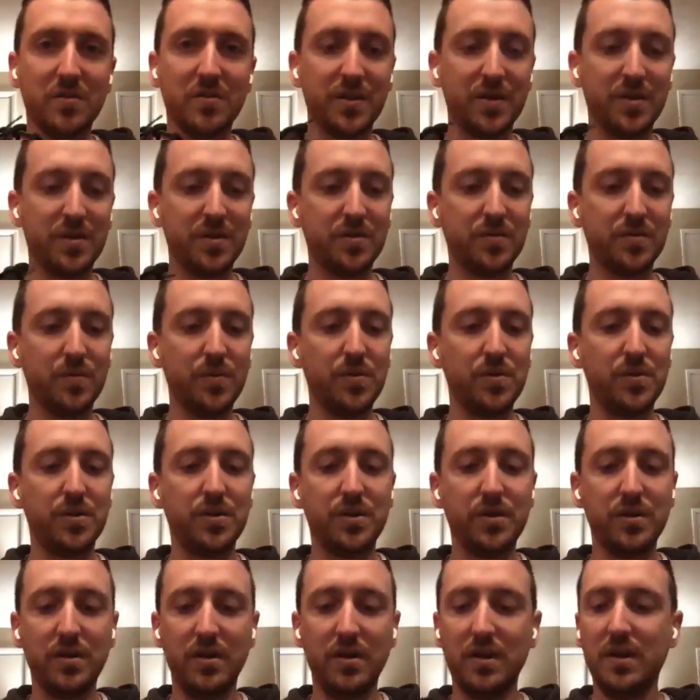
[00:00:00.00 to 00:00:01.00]
the swoosh
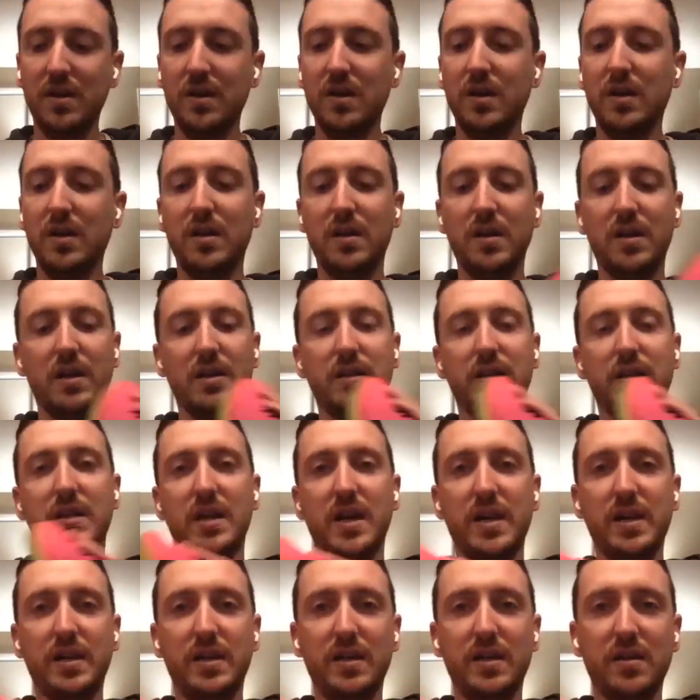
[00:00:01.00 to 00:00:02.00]
and the
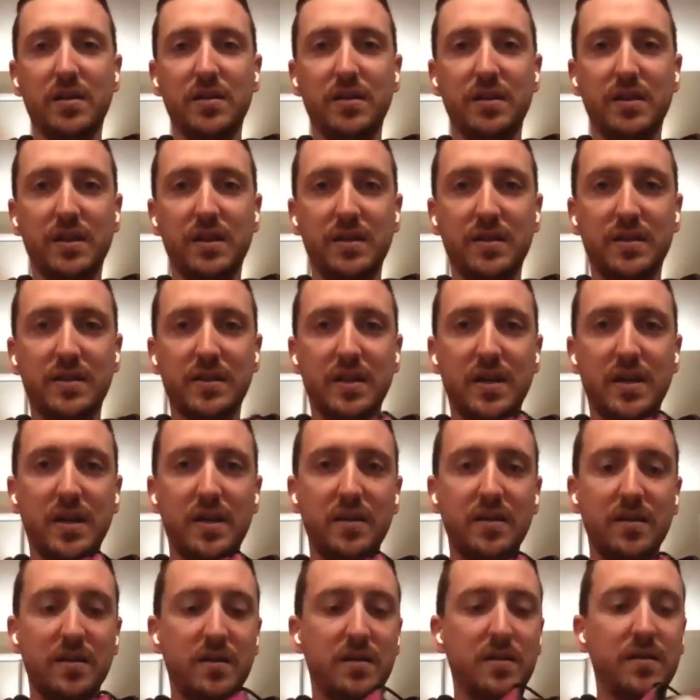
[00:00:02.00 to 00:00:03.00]
Nike on the inside.
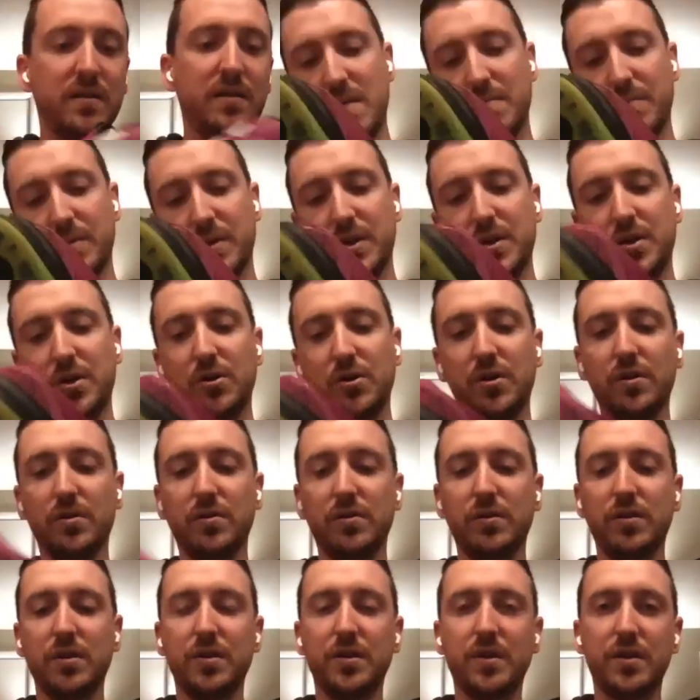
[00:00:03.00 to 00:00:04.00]
Mercurial
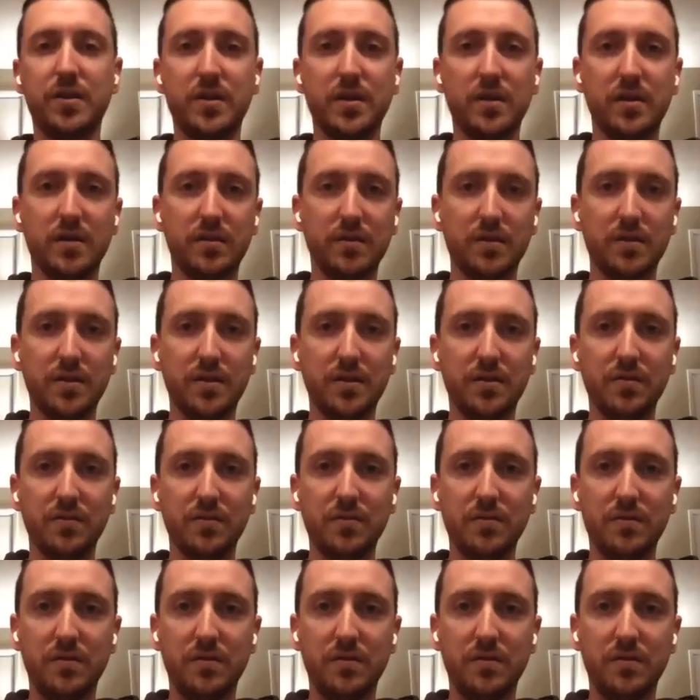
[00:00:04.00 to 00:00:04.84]
on the tongue too.